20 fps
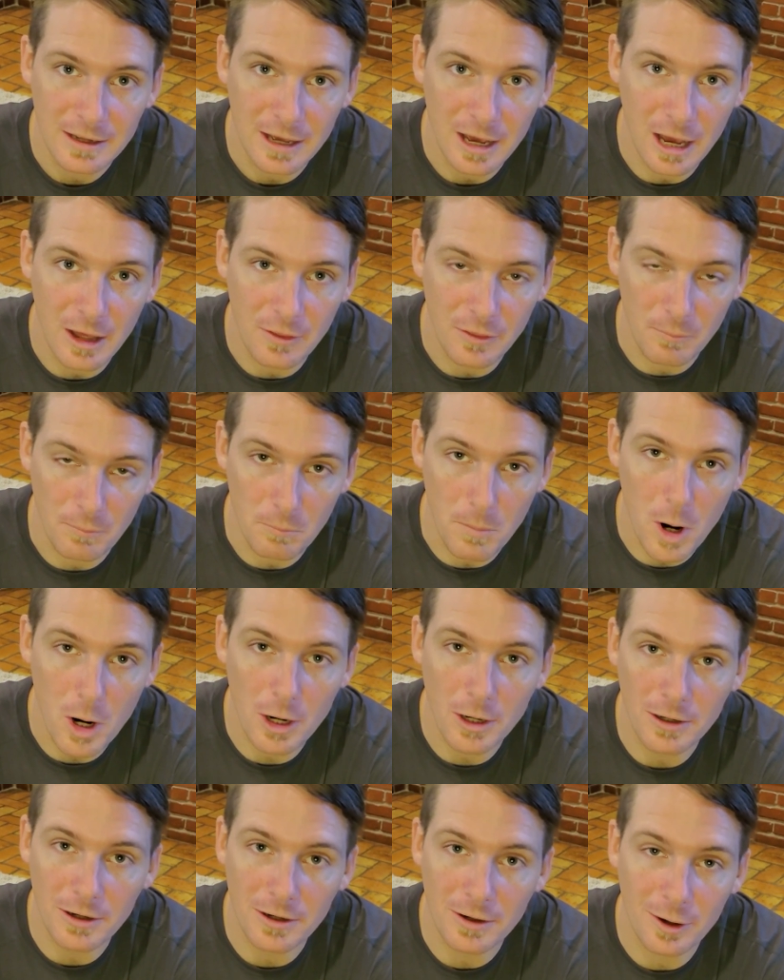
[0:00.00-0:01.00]
the
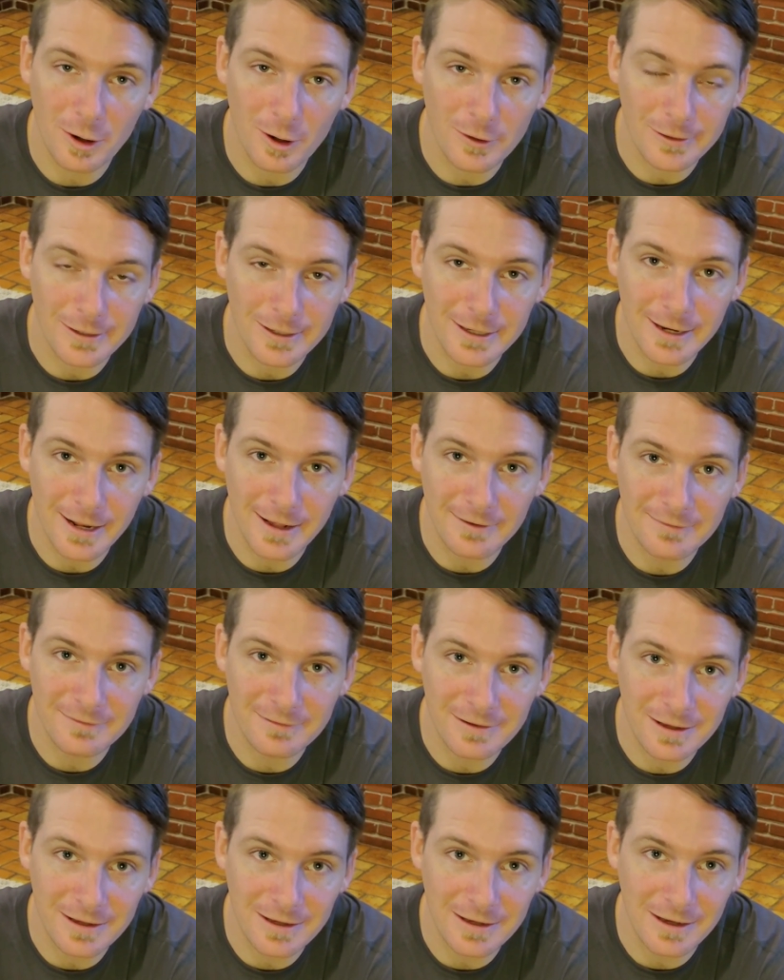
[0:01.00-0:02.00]
mark on the
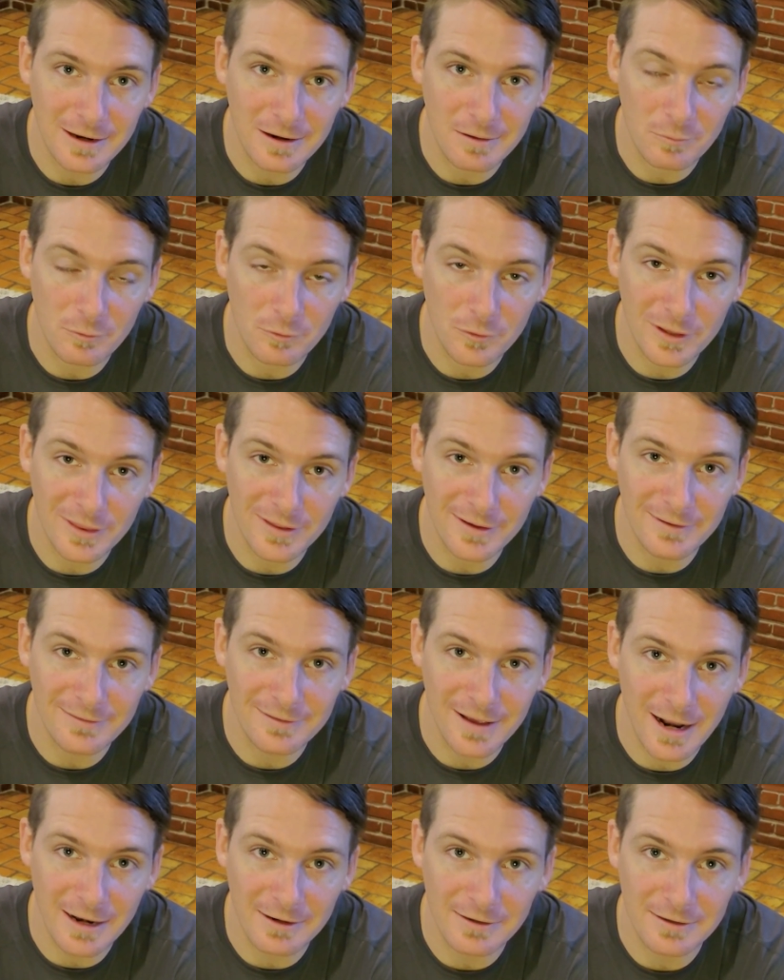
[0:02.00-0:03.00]
NXT, and I'm really
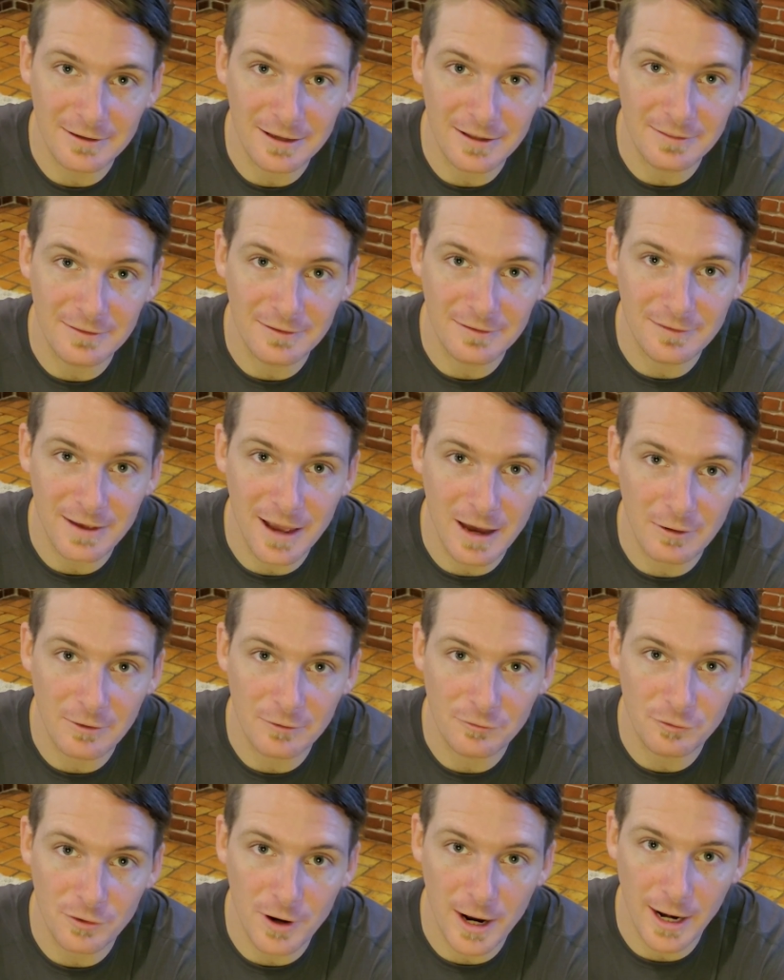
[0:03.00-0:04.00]
excited to get this out
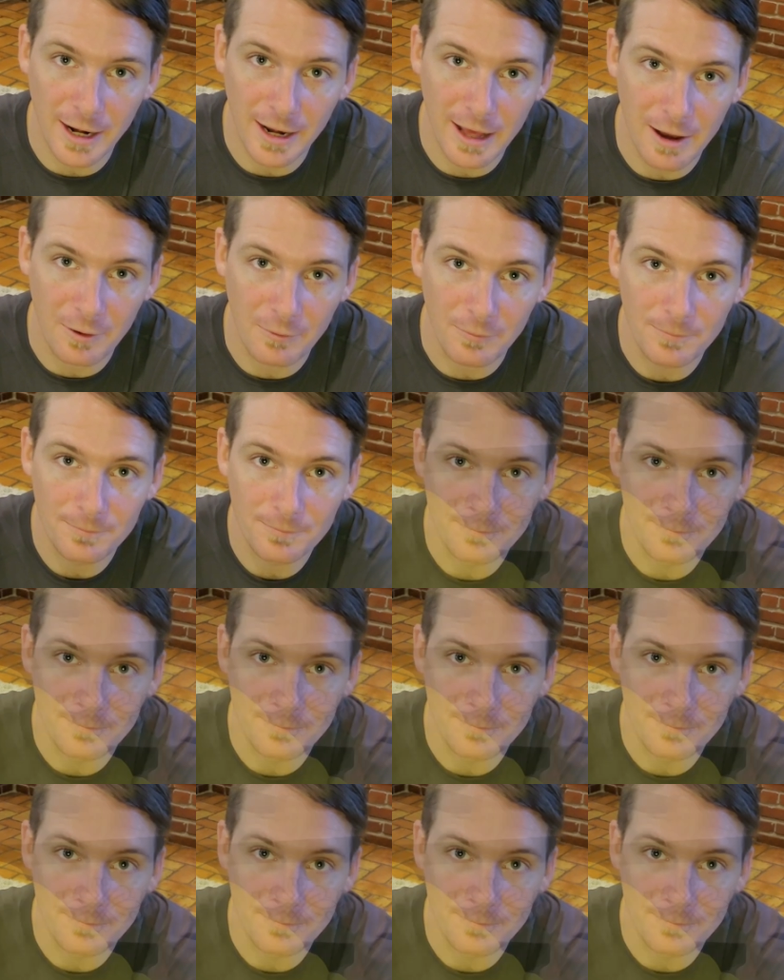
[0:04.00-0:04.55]
and try it out.